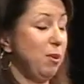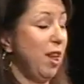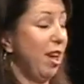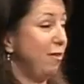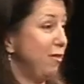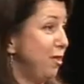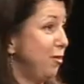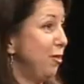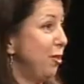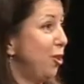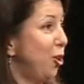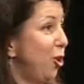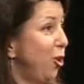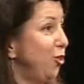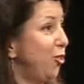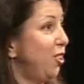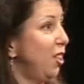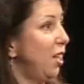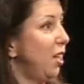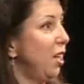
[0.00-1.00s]
have
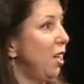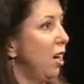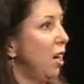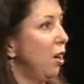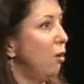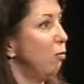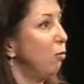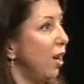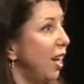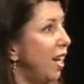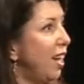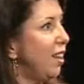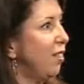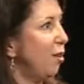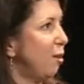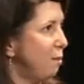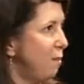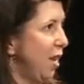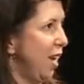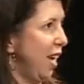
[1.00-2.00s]
difficulty rating
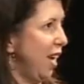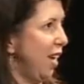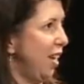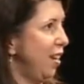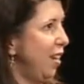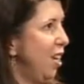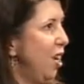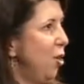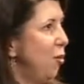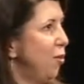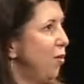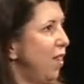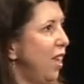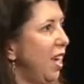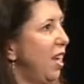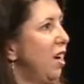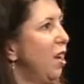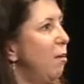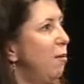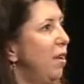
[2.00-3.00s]
their pain when they
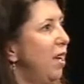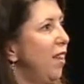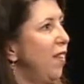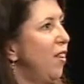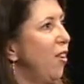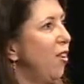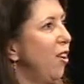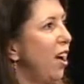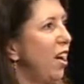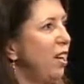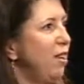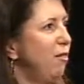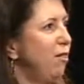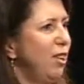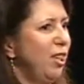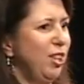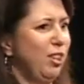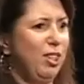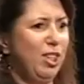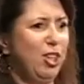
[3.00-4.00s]
come in. They're not
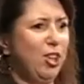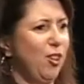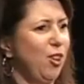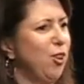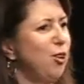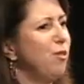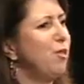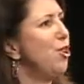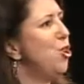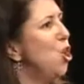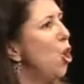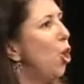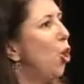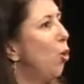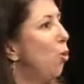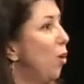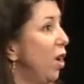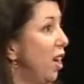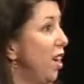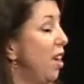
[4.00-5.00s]
even, they don't even know
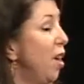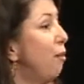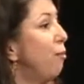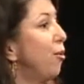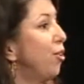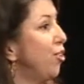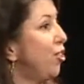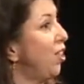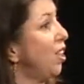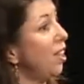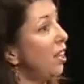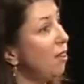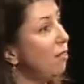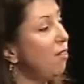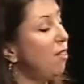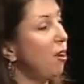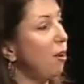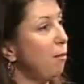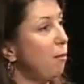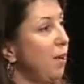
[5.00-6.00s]
what number to give
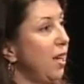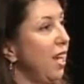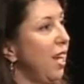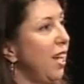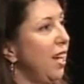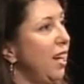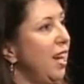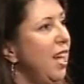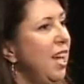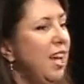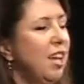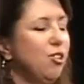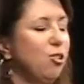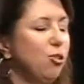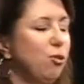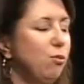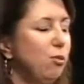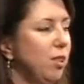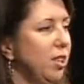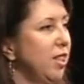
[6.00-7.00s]
their pain.
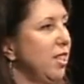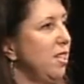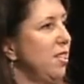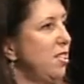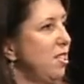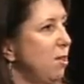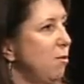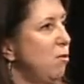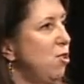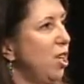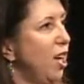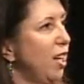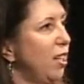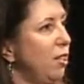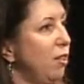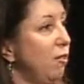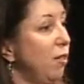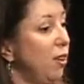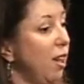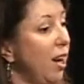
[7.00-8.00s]
So it really is
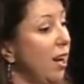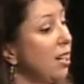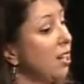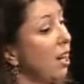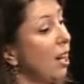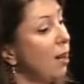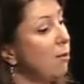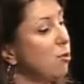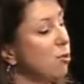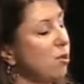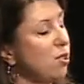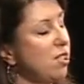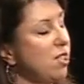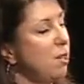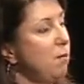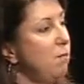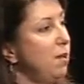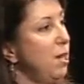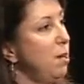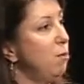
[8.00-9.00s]
subjective. A lot of times we'll
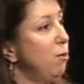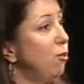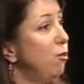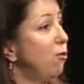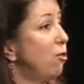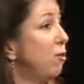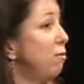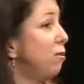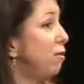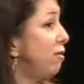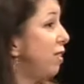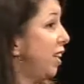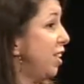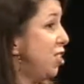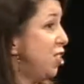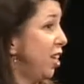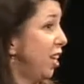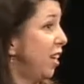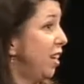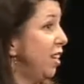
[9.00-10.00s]
see people for
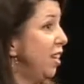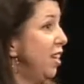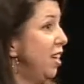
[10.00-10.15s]
prevention.